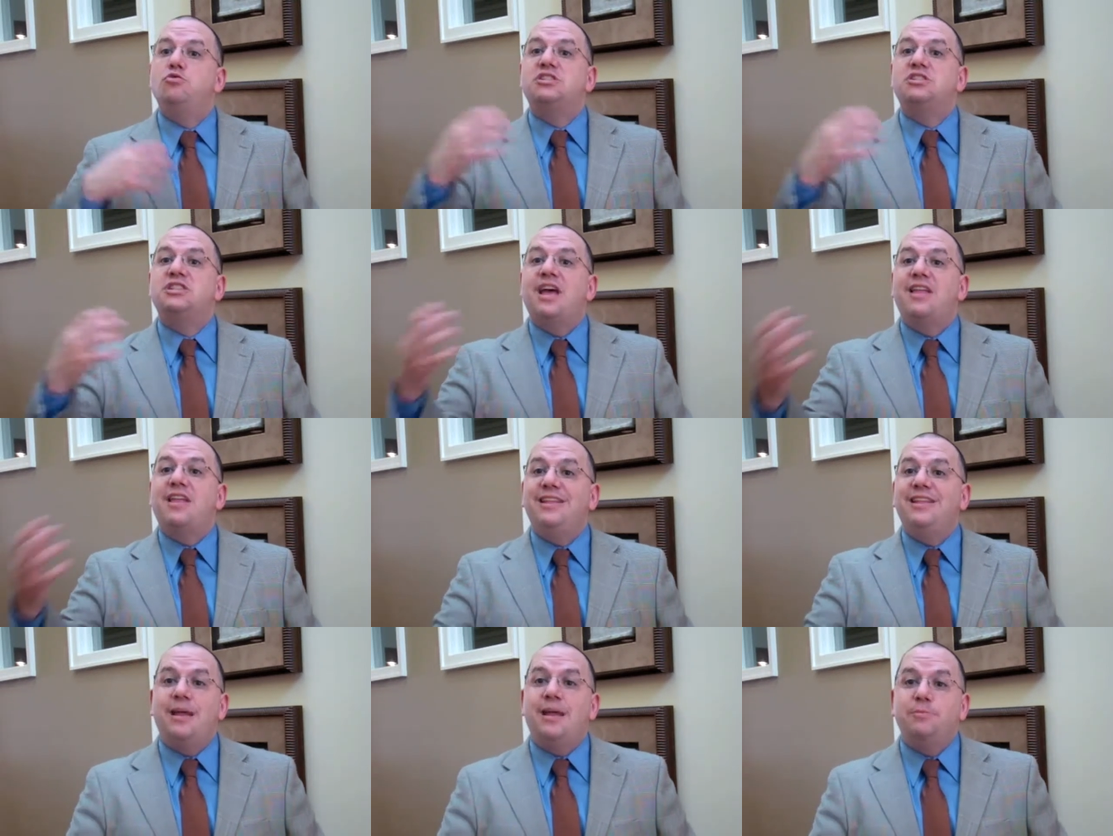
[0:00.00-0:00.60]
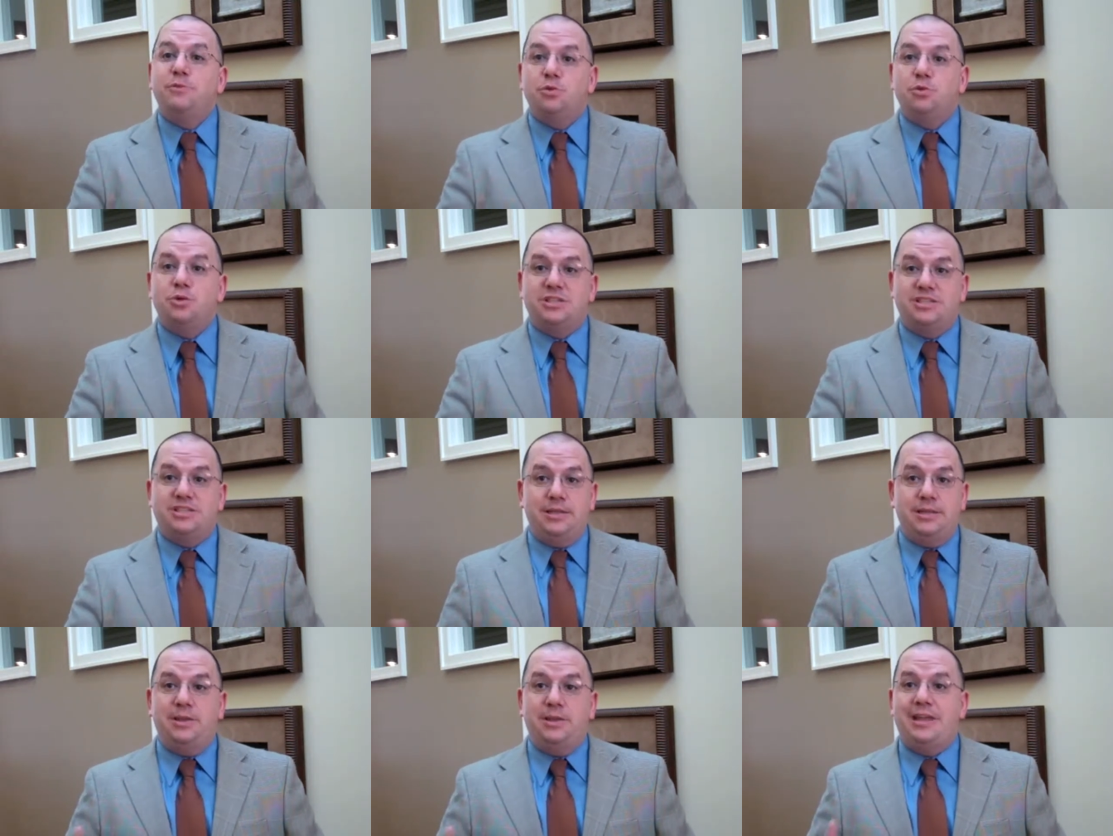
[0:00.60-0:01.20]
sending them to a
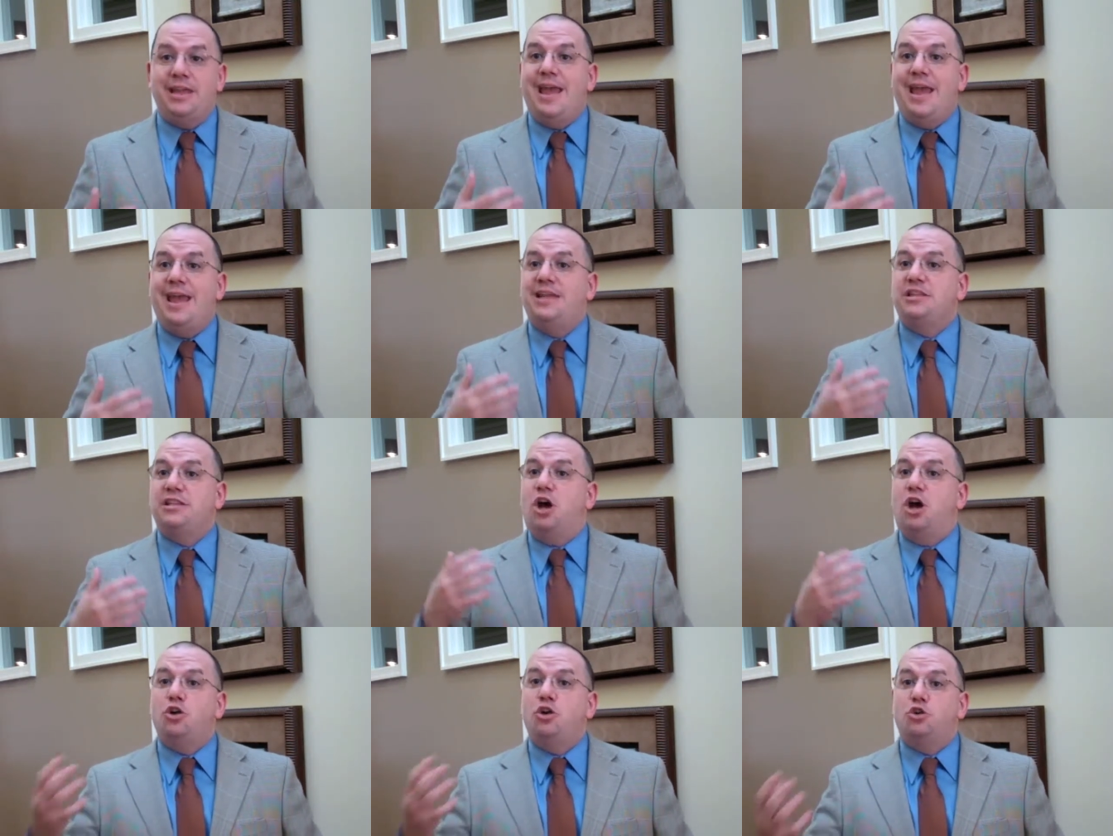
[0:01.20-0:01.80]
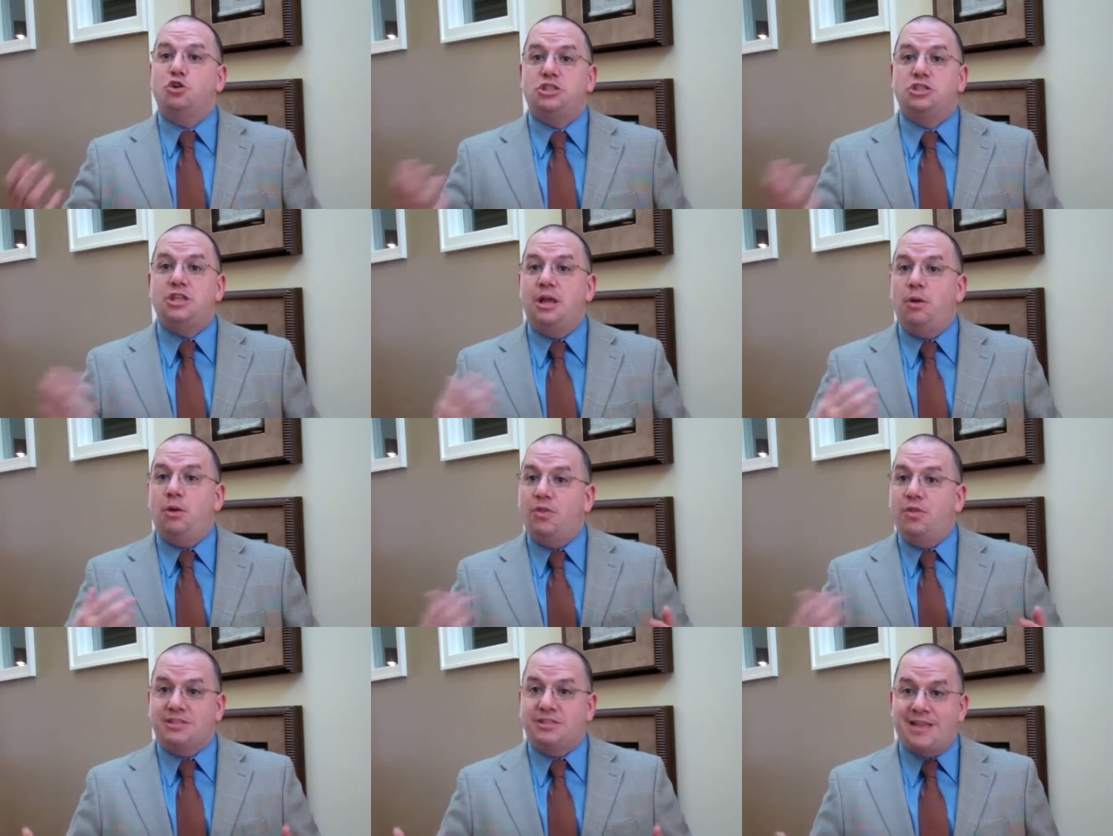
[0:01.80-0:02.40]
CPA to
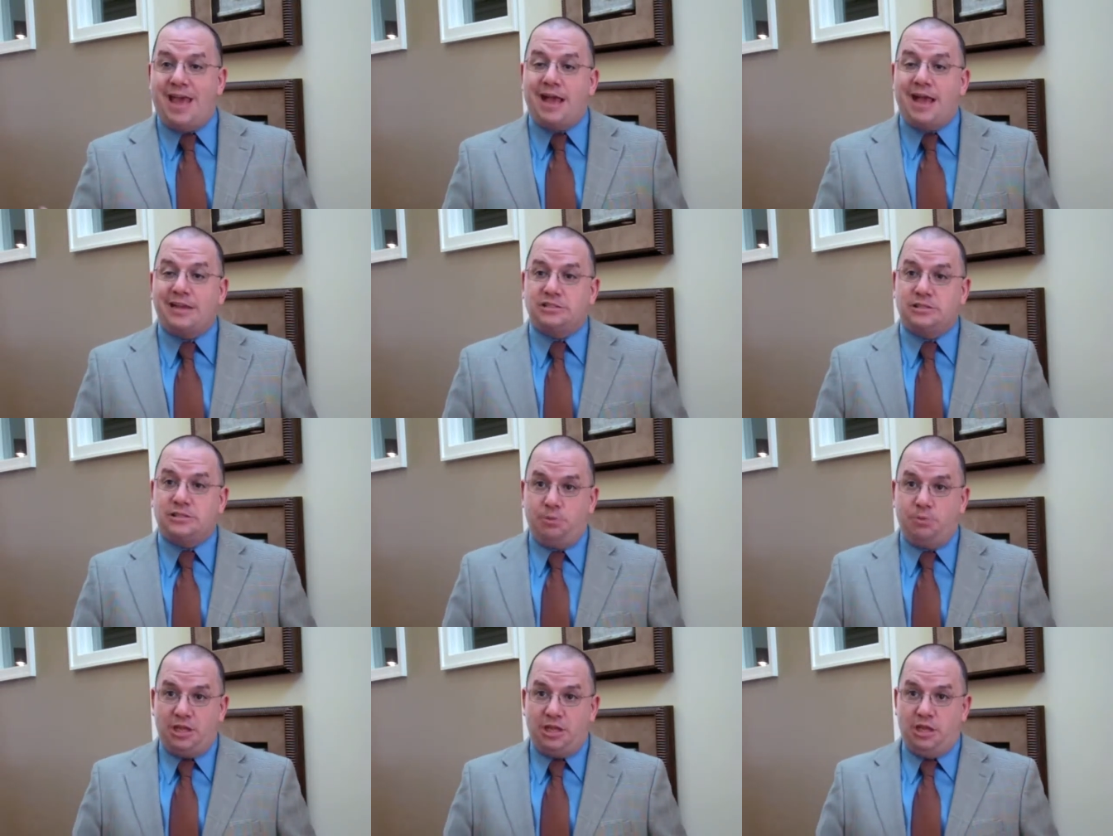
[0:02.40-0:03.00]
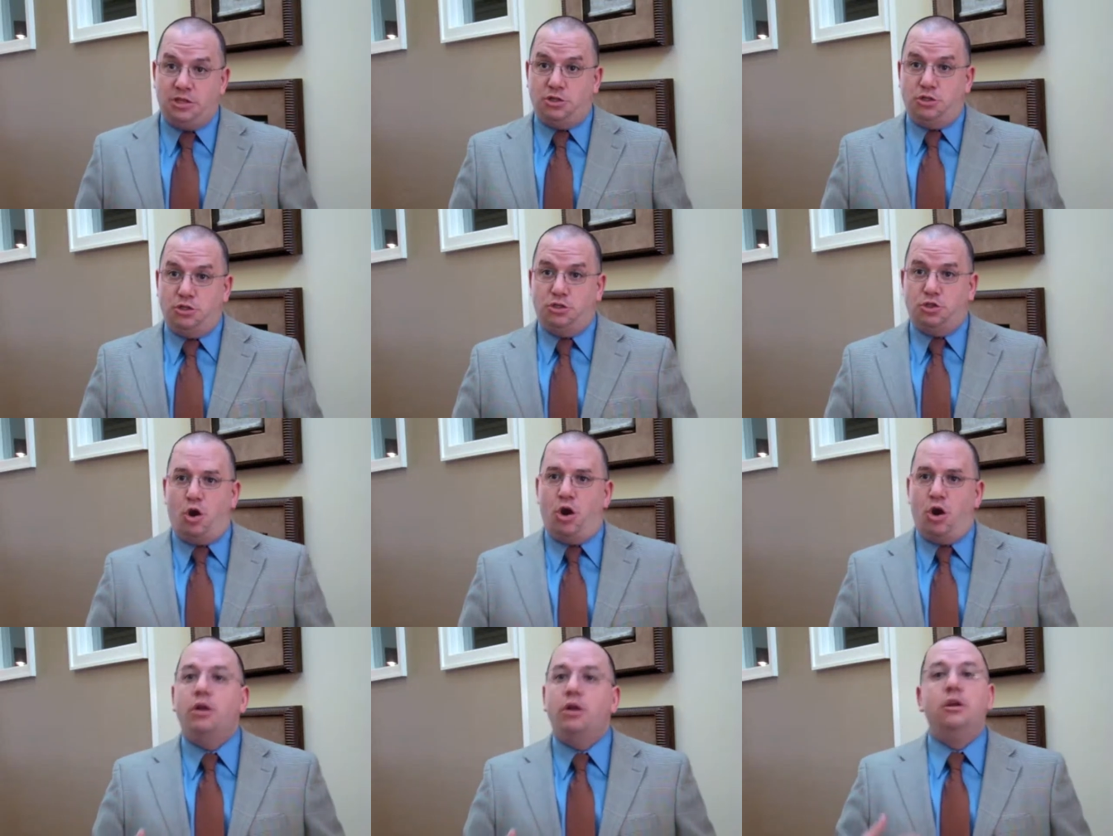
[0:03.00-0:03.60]
understand what the tax
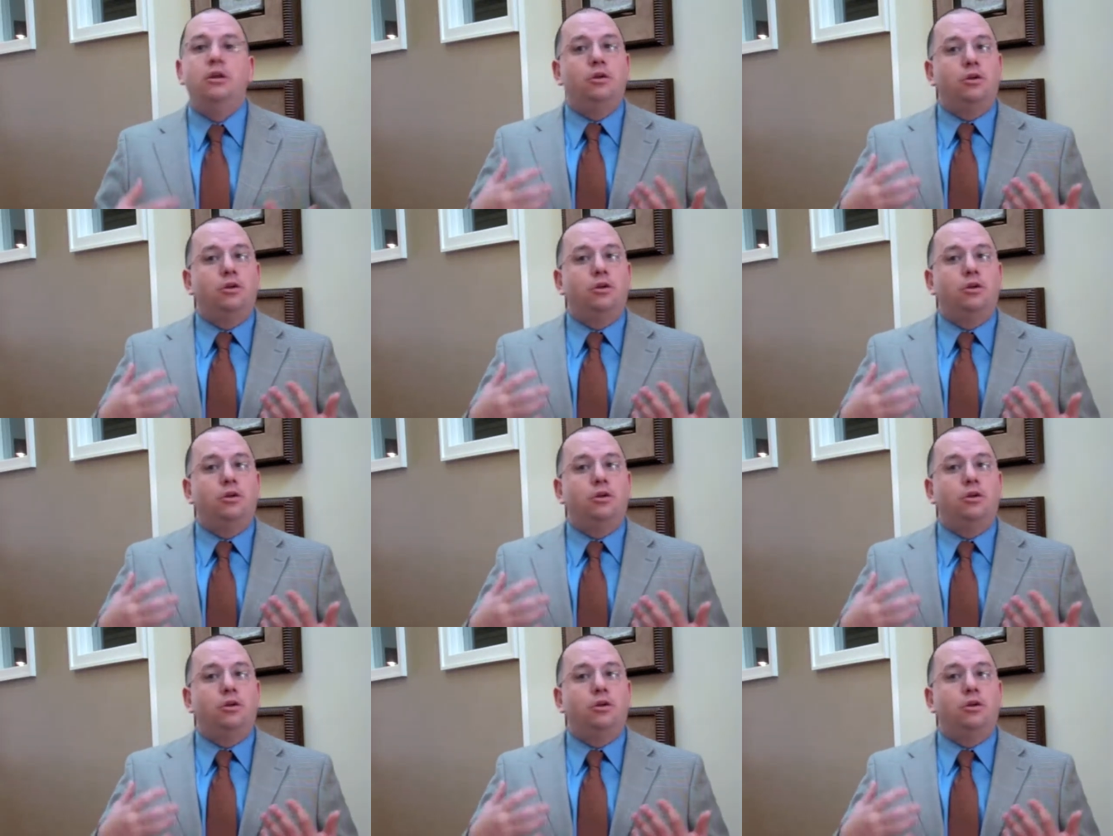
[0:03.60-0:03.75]
implications are,